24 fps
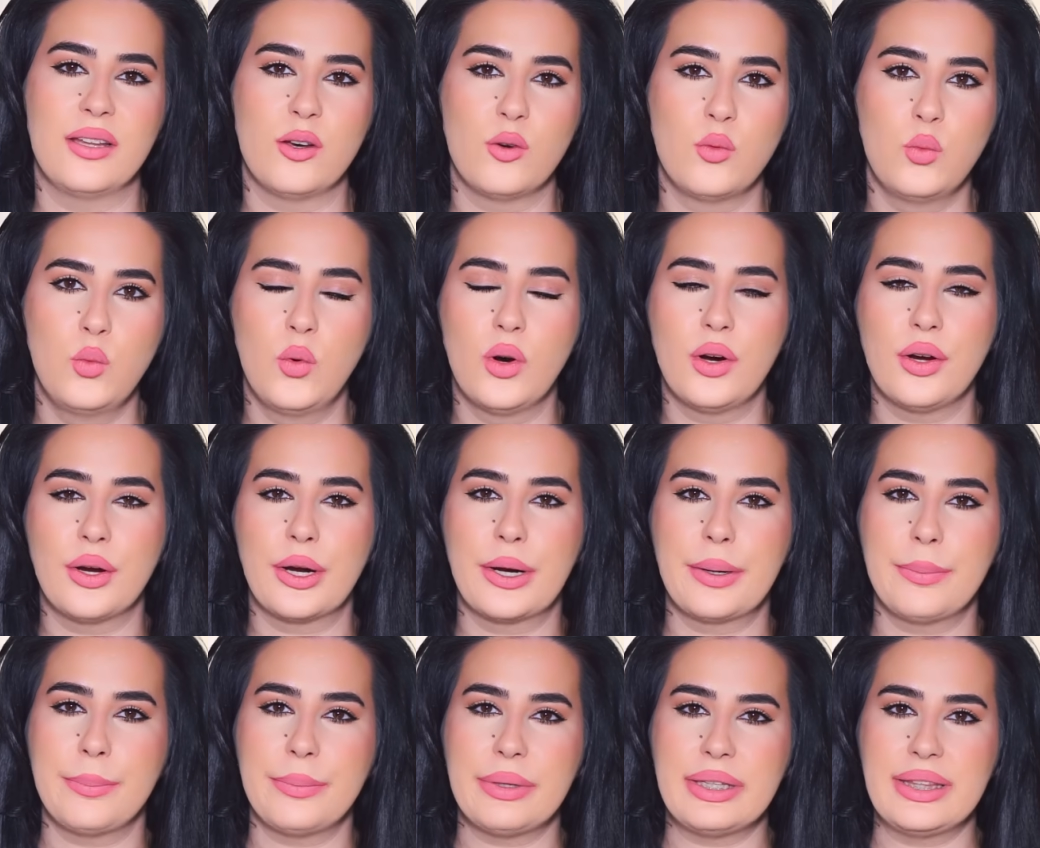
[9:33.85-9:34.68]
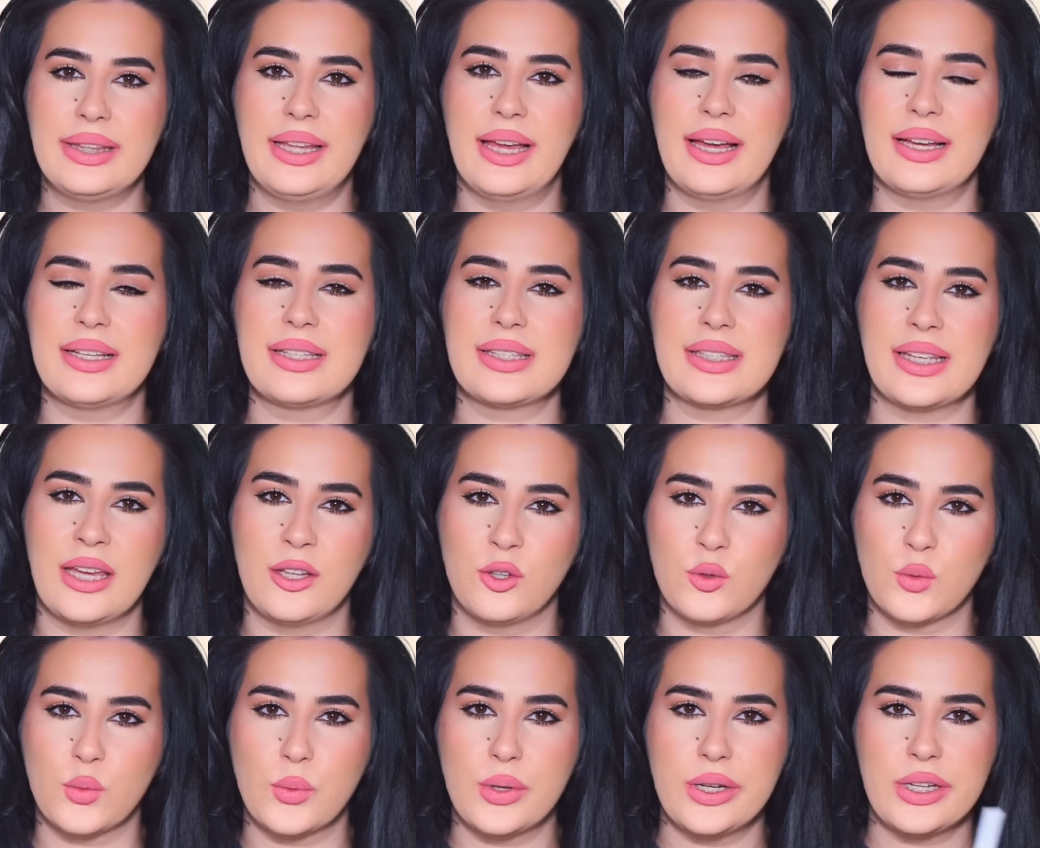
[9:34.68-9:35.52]
warm, dense
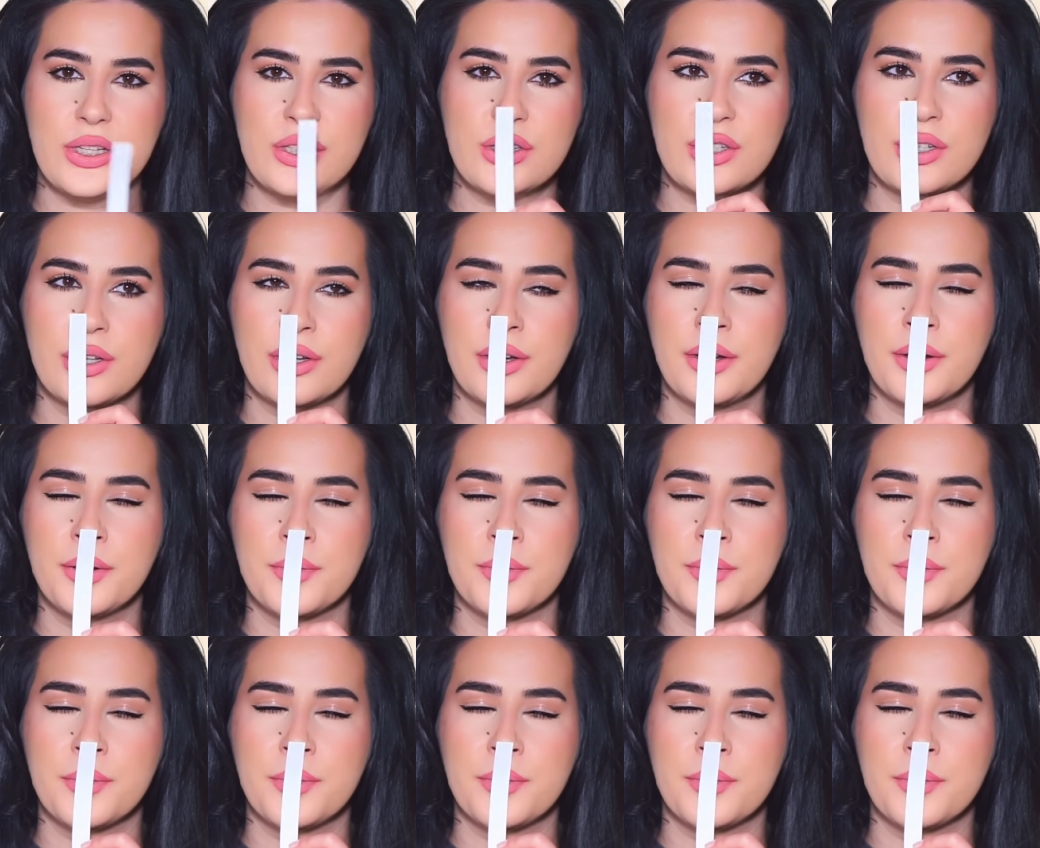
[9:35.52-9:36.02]
and rich,